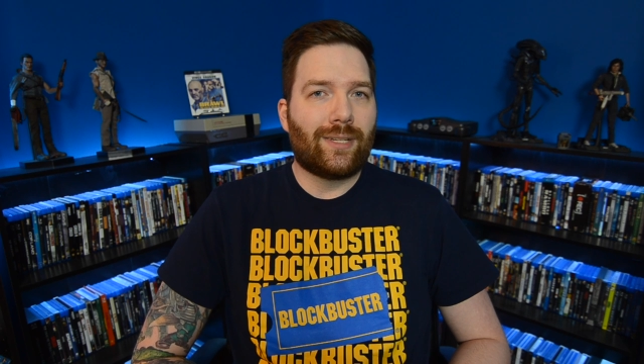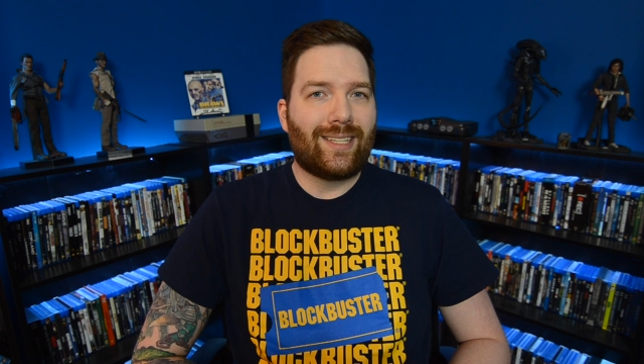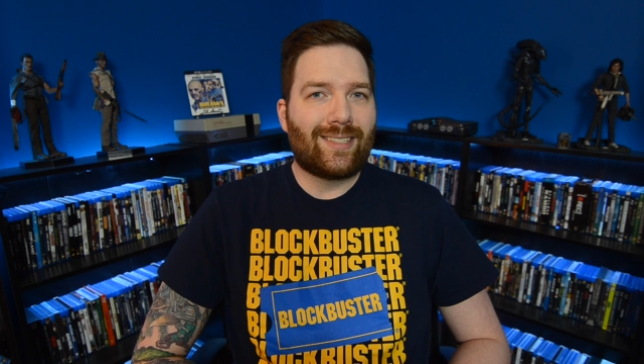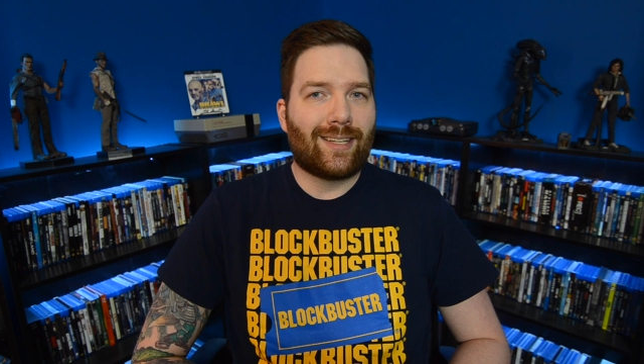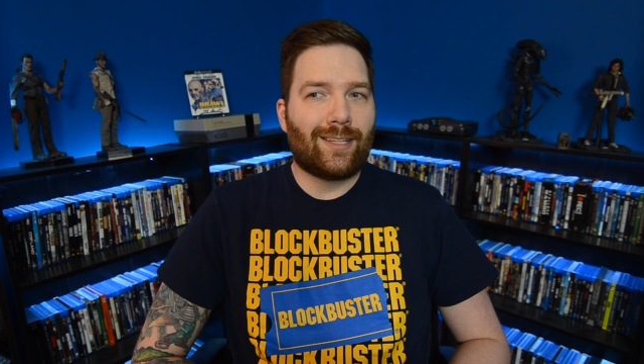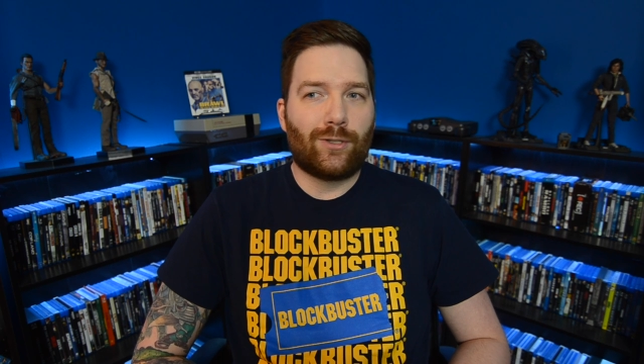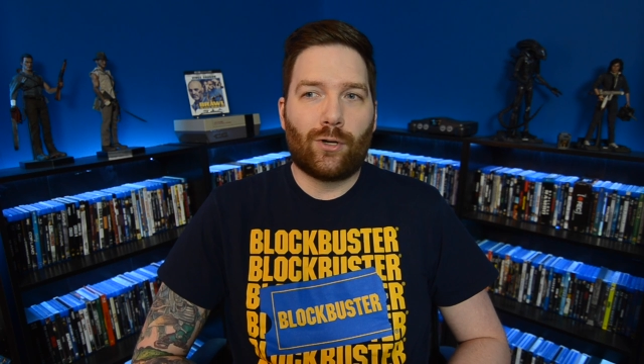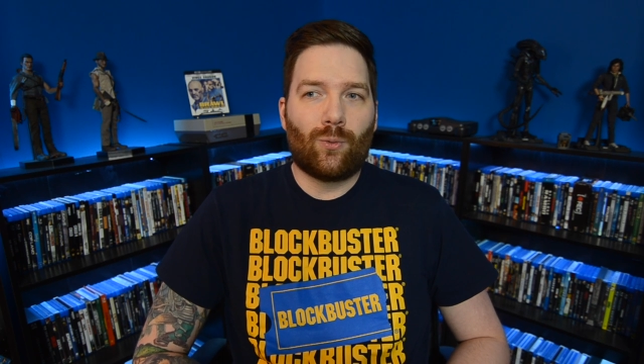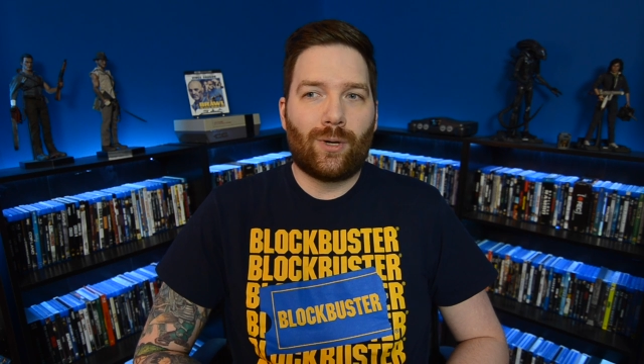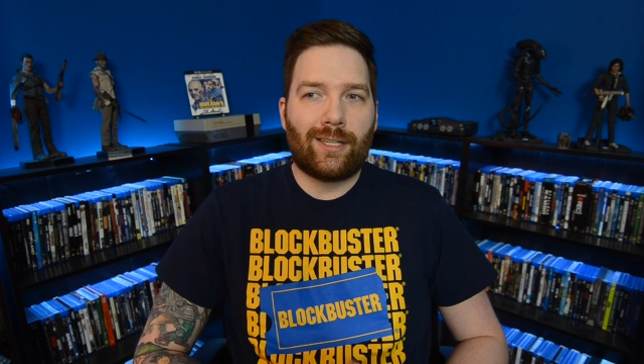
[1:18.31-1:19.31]
and he said, you
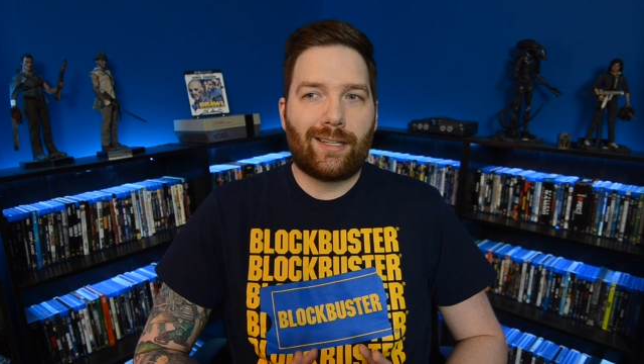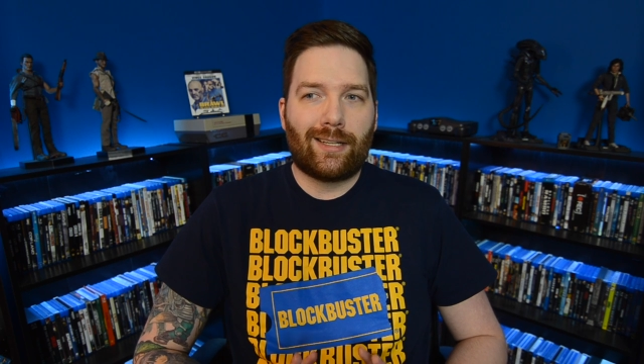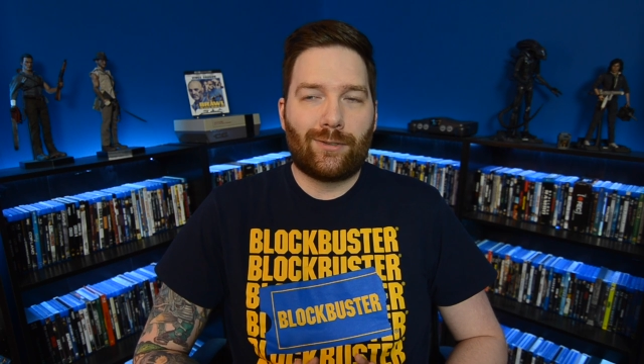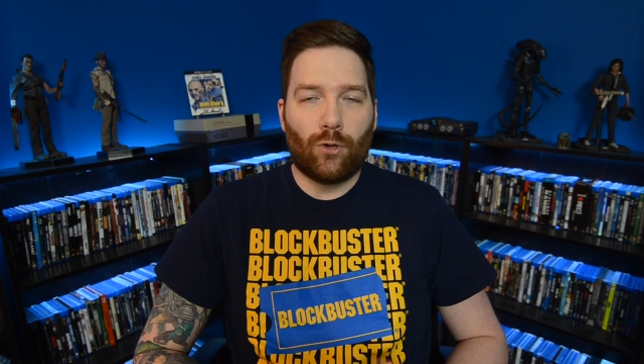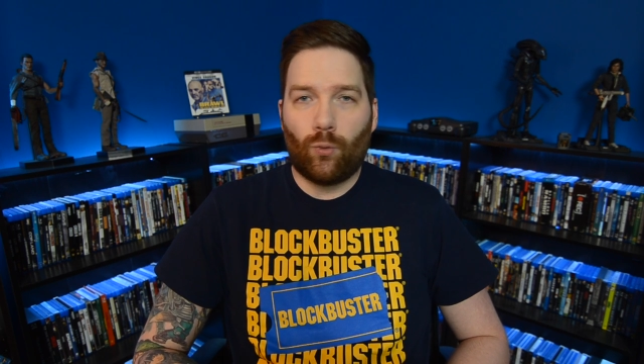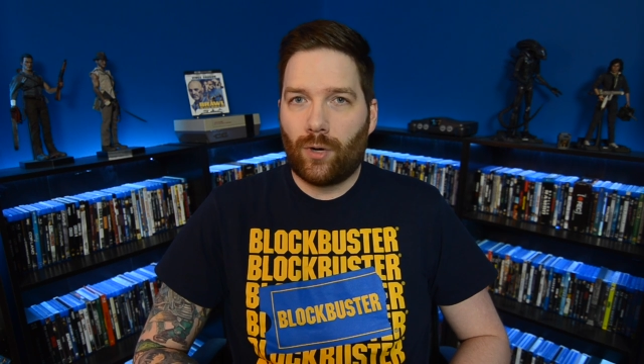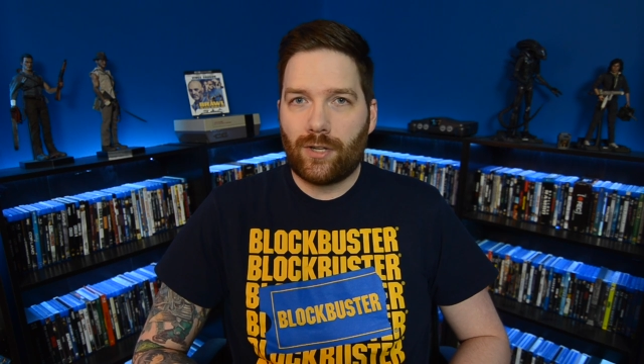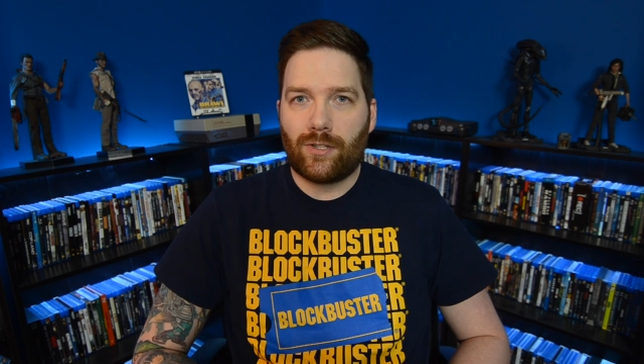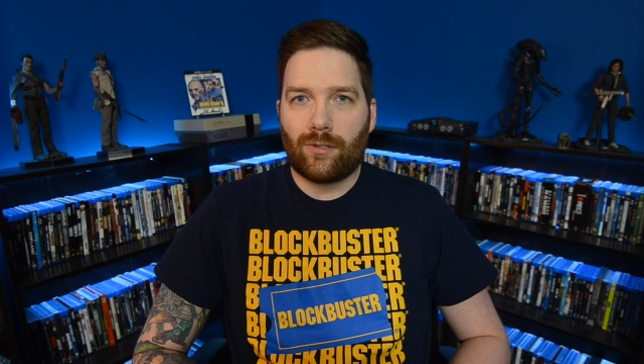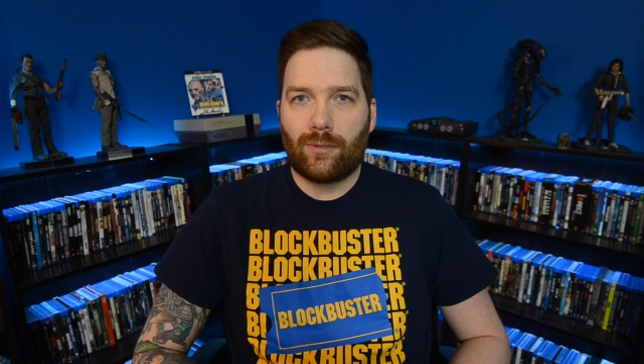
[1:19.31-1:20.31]
know what? Don't
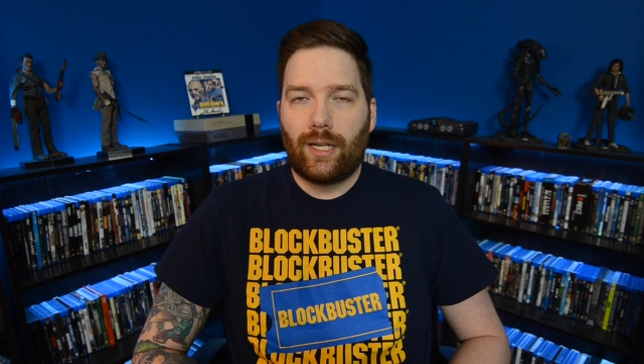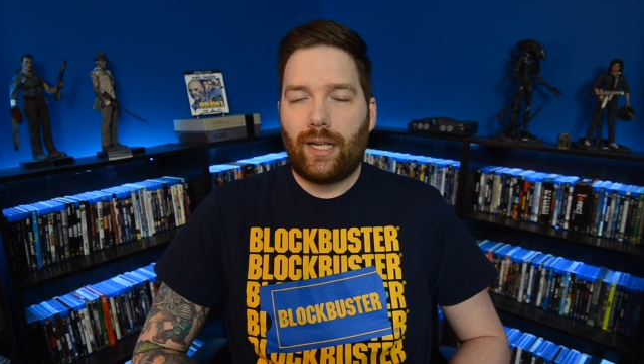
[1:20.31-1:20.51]
want to.